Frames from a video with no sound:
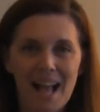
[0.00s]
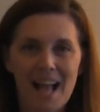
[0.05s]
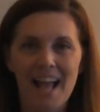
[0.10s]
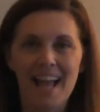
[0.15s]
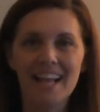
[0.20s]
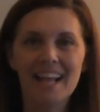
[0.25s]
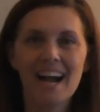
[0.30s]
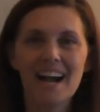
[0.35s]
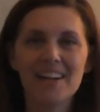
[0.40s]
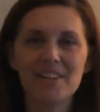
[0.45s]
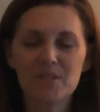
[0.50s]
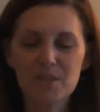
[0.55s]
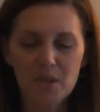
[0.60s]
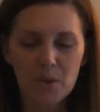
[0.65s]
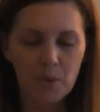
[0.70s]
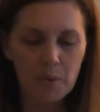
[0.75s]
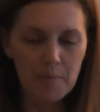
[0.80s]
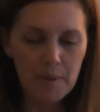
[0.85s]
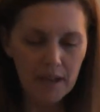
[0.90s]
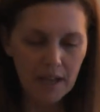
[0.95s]
Hey guys,
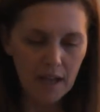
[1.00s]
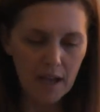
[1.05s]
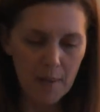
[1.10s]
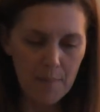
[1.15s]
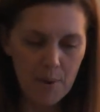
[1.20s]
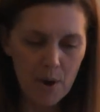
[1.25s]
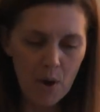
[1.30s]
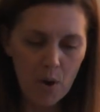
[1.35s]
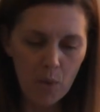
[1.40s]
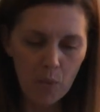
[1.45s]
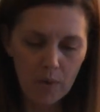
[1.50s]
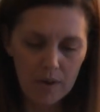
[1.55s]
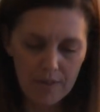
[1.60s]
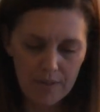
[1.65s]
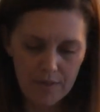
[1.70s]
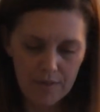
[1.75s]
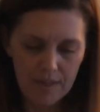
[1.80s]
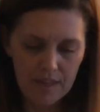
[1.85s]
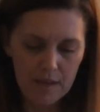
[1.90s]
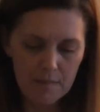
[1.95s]
so we pick up
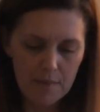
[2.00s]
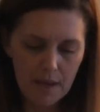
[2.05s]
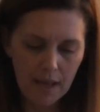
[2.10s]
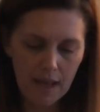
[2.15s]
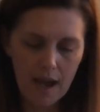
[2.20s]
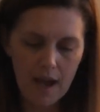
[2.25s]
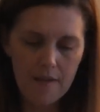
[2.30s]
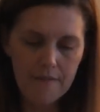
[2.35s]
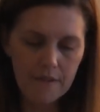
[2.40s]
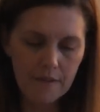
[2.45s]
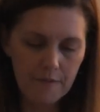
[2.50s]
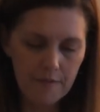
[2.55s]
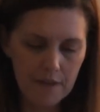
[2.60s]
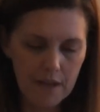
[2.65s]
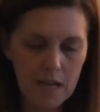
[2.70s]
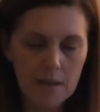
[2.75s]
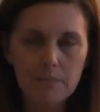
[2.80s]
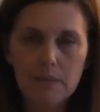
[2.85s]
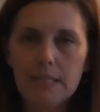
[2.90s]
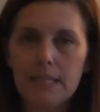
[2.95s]
with the McIvy
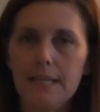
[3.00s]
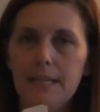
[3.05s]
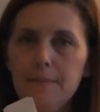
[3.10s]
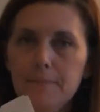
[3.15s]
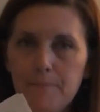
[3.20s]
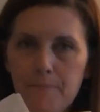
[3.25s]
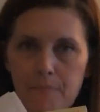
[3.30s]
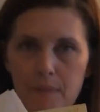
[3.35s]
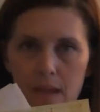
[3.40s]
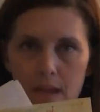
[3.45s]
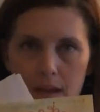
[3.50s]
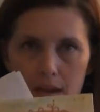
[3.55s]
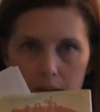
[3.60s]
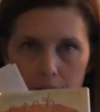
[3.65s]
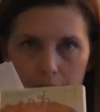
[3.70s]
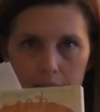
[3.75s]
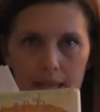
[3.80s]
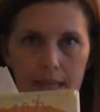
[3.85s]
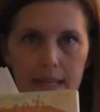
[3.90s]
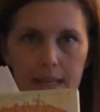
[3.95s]
family
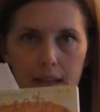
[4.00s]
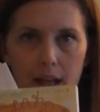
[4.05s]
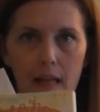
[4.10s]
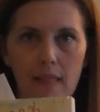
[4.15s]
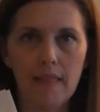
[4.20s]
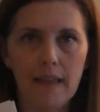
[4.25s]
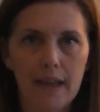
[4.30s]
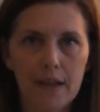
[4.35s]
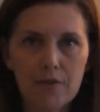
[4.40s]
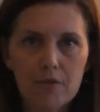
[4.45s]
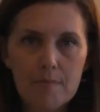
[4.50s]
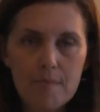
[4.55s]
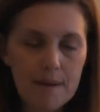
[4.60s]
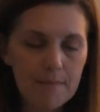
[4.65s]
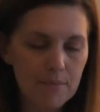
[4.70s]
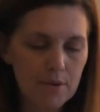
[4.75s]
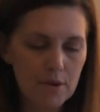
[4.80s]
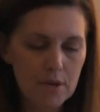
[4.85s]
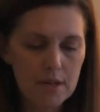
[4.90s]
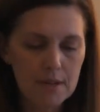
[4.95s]
in A Land
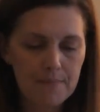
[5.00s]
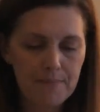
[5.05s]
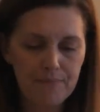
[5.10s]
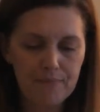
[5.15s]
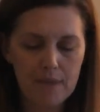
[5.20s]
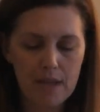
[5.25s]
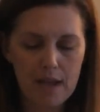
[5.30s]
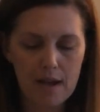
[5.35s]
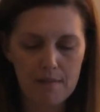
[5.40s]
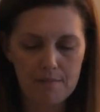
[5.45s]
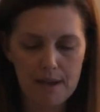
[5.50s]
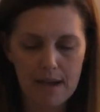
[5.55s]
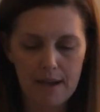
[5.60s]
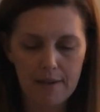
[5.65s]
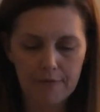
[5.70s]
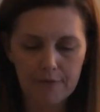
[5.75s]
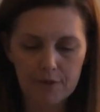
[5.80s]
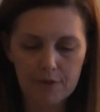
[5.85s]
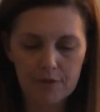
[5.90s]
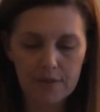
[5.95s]
Remembered
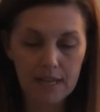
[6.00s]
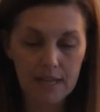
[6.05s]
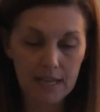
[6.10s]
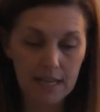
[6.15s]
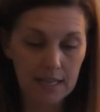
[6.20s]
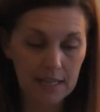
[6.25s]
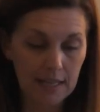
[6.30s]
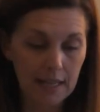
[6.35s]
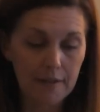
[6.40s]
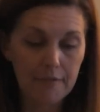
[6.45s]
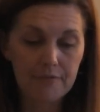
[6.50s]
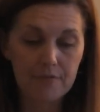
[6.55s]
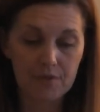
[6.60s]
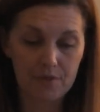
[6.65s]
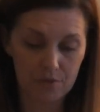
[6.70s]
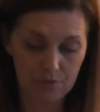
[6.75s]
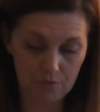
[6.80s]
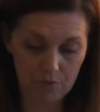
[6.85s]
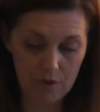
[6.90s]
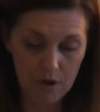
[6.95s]
after they had left the
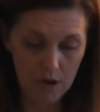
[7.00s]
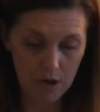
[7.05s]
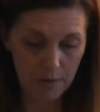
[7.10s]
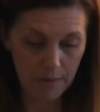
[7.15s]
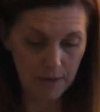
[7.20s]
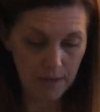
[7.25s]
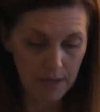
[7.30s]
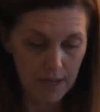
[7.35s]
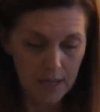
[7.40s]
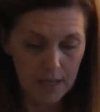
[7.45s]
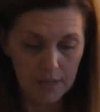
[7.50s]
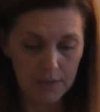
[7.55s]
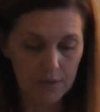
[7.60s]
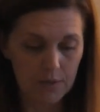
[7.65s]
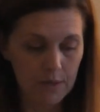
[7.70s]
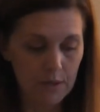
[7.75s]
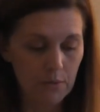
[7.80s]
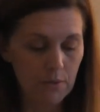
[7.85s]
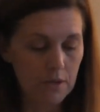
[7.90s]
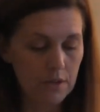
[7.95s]
scrub.
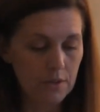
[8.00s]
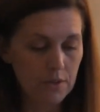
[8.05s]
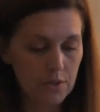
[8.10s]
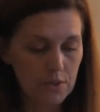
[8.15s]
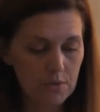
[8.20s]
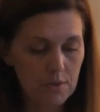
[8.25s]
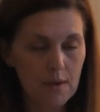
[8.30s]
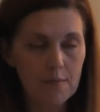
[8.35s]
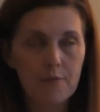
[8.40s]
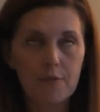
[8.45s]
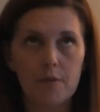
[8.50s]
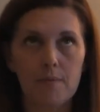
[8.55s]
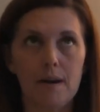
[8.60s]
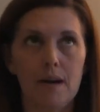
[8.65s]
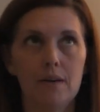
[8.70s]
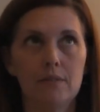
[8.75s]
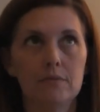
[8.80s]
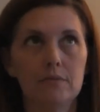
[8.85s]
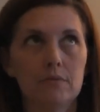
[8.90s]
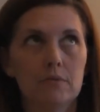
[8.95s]
So they were in the scrub for
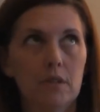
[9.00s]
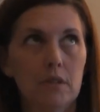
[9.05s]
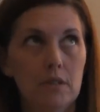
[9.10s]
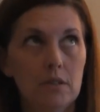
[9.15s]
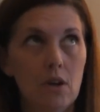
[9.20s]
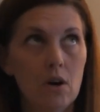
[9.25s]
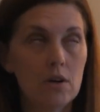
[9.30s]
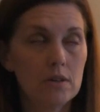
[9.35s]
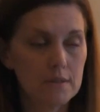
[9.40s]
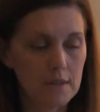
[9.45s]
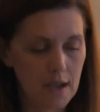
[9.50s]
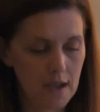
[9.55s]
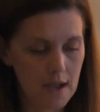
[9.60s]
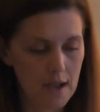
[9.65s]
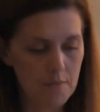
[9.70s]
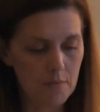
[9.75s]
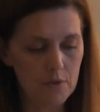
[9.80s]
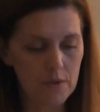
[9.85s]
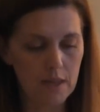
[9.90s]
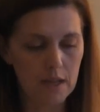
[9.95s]
about a long
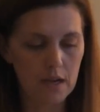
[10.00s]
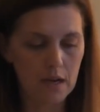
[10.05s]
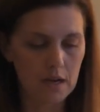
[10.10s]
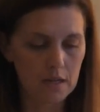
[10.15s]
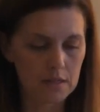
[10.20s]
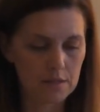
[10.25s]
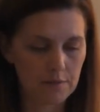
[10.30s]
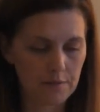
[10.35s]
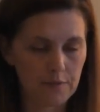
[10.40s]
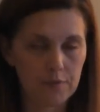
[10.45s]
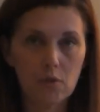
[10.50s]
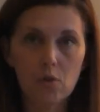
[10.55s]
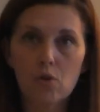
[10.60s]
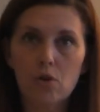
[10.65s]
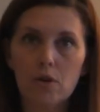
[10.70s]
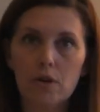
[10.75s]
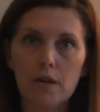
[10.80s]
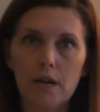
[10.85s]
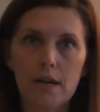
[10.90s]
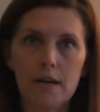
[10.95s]
time when they got to
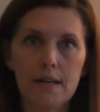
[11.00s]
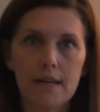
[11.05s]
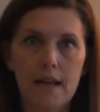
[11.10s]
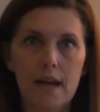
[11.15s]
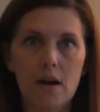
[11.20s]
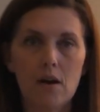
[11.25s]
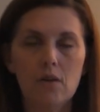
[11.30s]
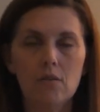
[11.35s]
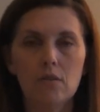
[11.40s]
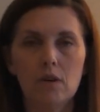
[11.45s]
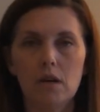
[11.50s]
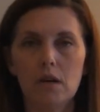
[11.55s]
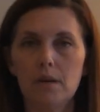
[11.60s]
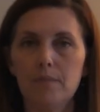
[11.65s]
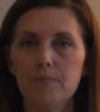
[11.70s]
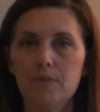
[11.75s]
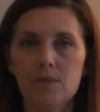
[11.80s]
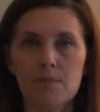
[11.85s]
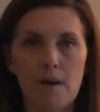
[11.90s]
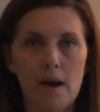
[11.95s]
Florida, and
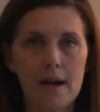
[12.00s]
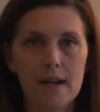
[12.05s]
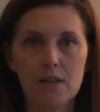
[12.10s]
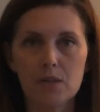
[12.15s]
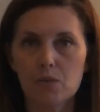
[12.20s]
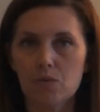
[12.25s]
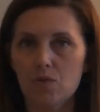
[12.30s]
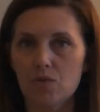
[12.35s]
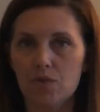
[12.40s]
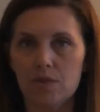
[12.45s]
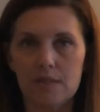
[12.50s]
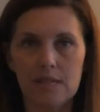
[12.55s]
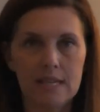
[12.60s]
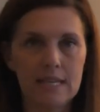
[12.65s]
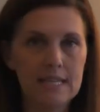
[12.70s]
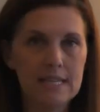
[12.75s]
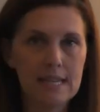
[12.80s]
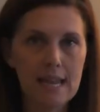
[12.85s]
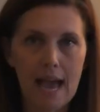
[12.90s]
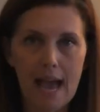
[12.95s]
now Tobias was just,
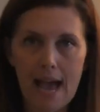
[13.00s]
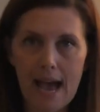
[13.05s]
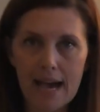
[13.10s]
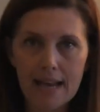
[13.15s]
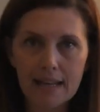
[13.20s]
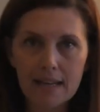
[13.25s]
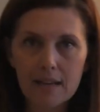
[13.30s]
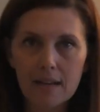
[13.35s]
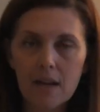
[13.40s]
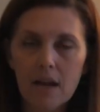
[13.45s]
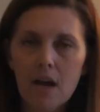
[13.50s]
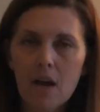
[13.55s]
he had had it